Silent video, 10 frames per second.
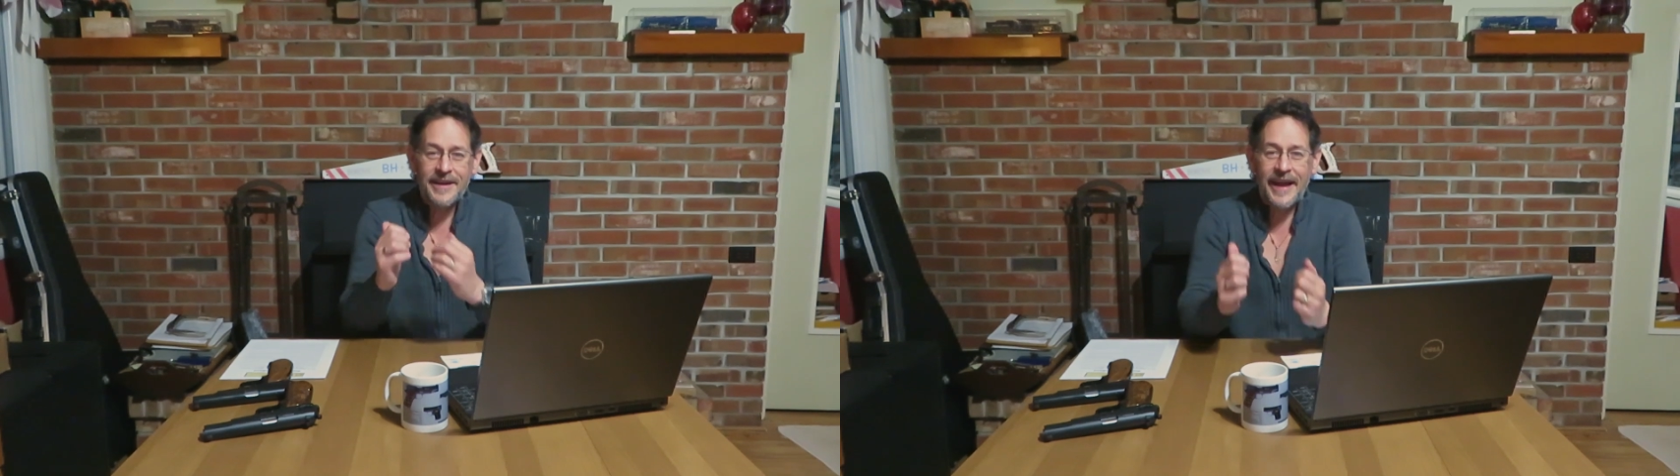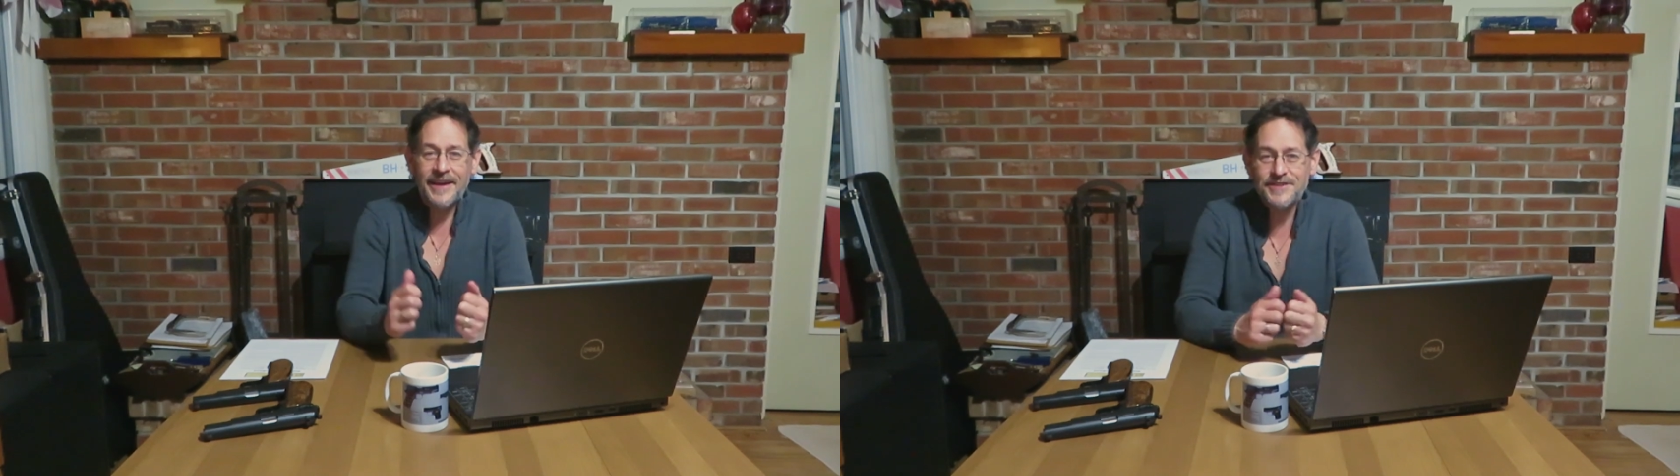
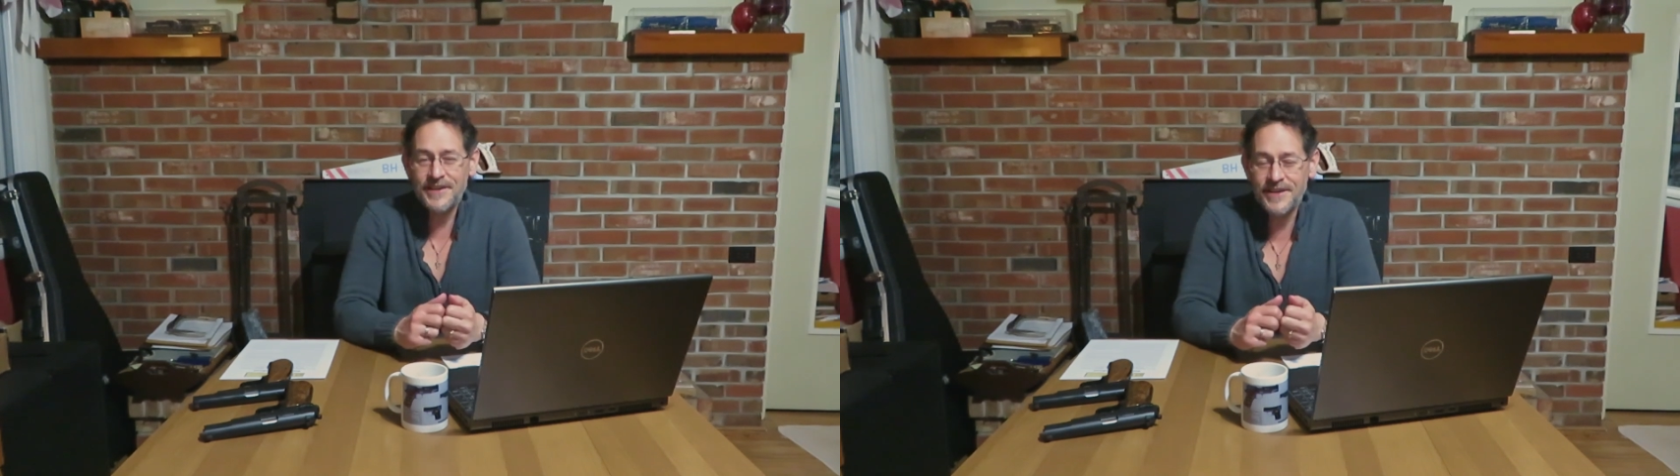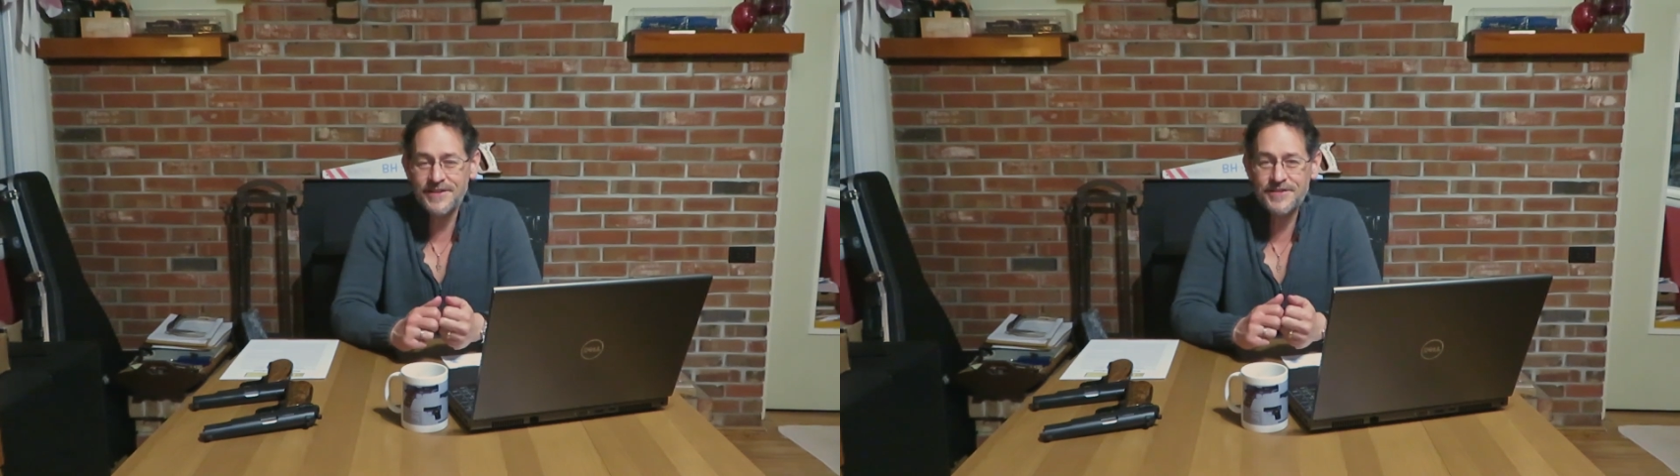as
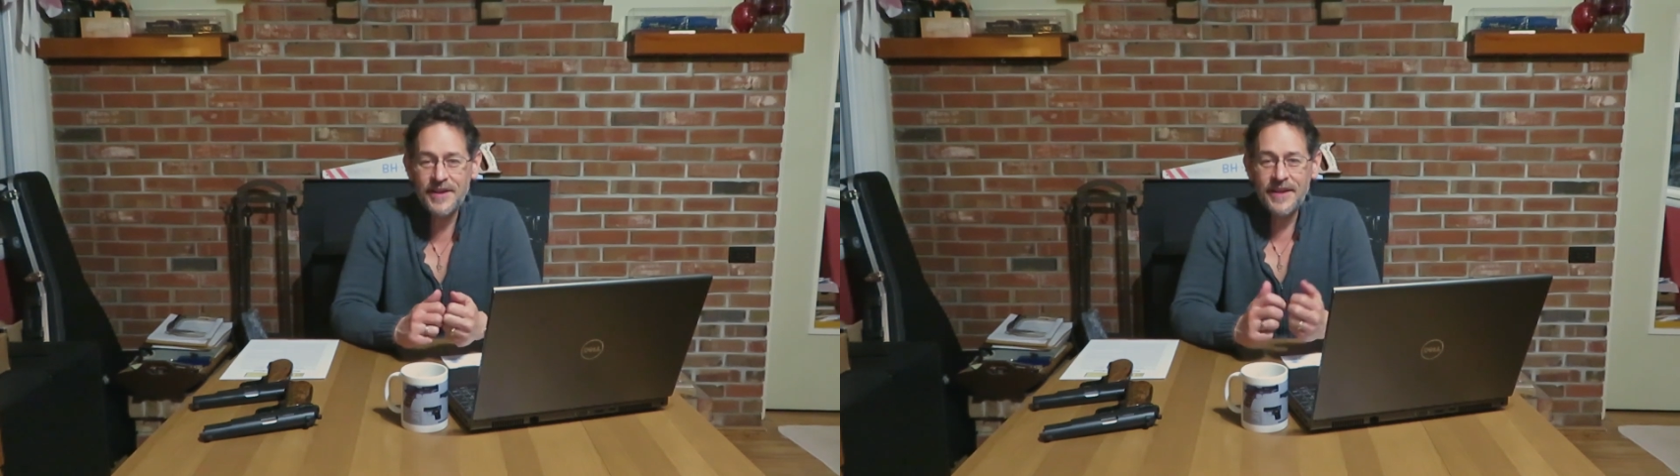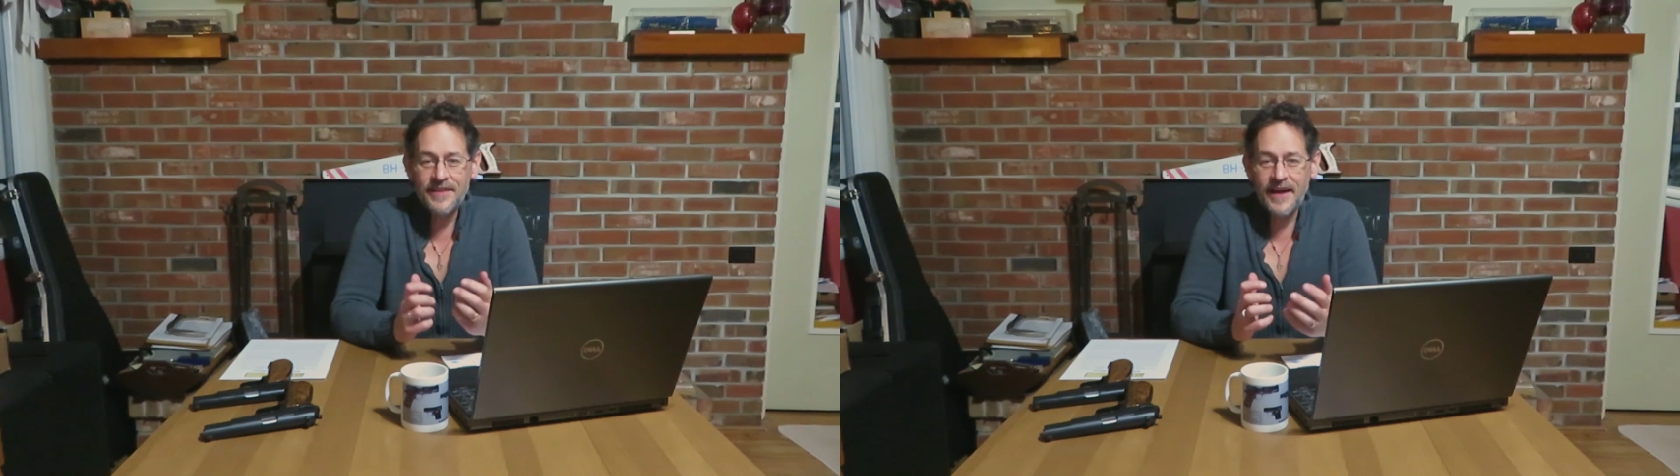
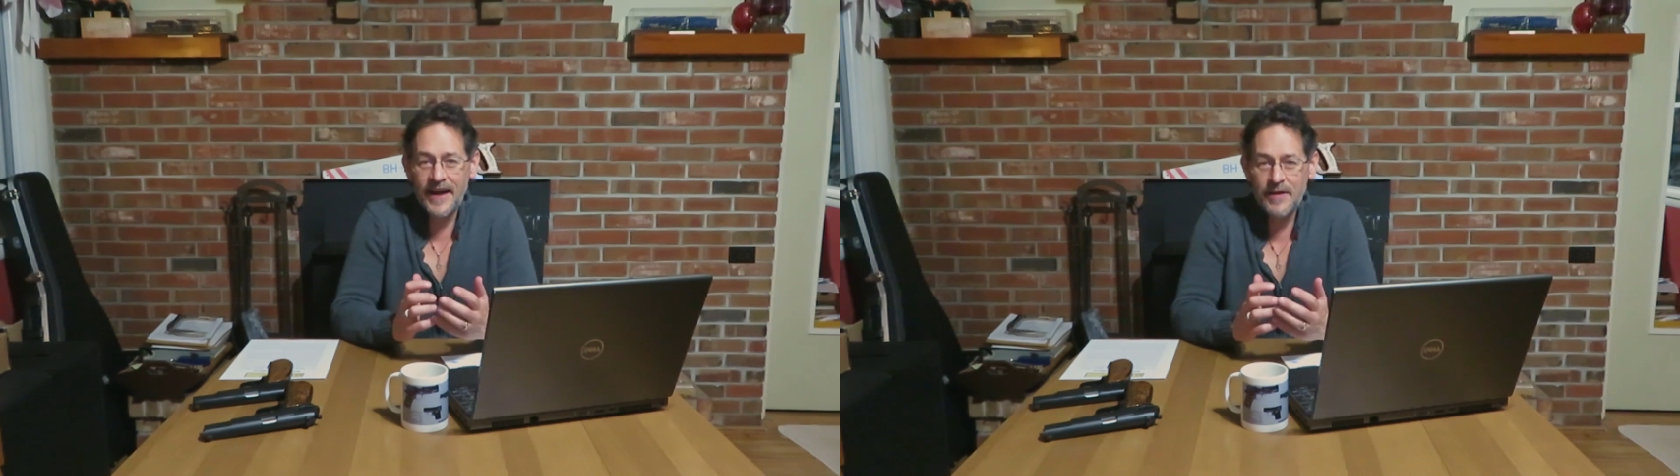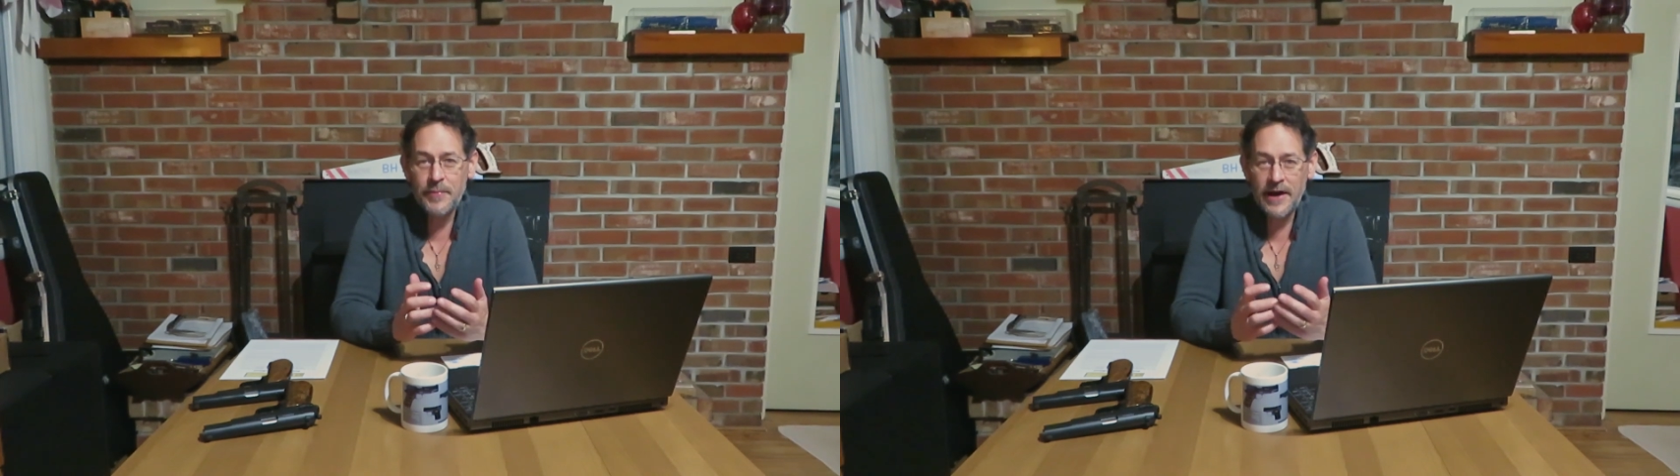is the
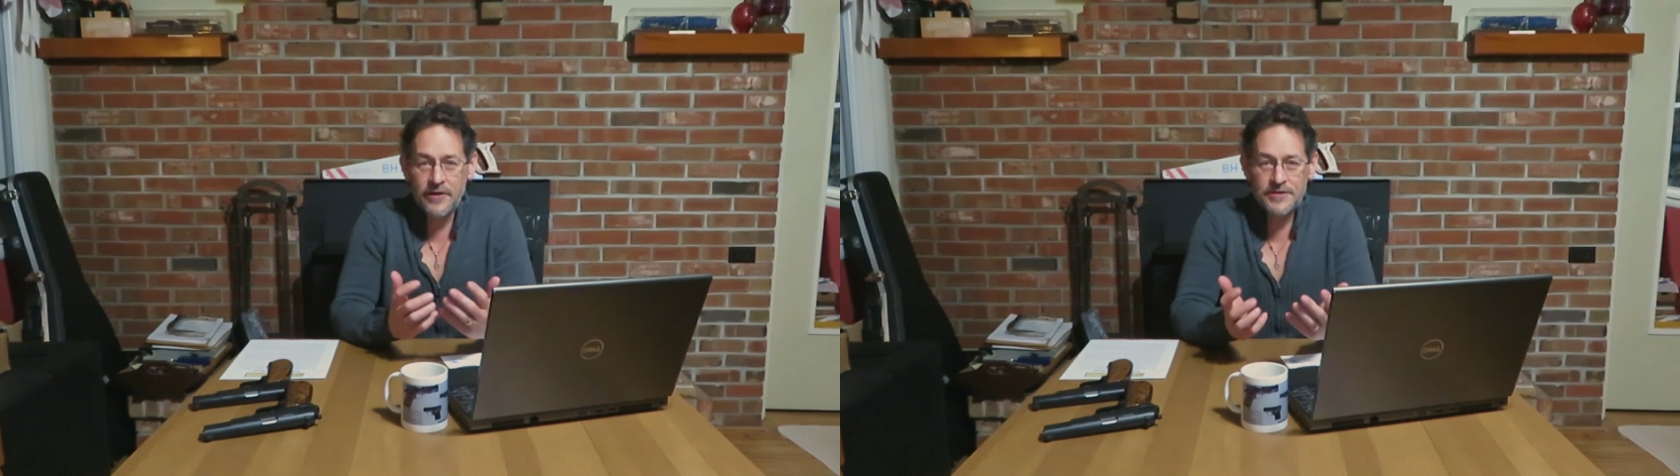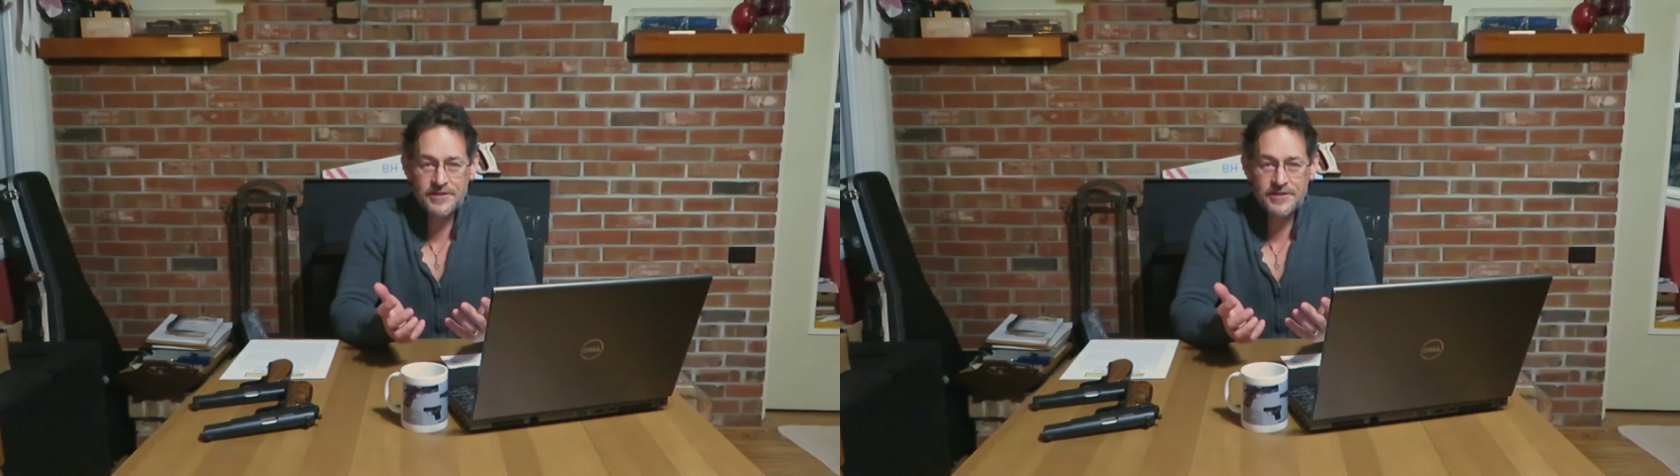high power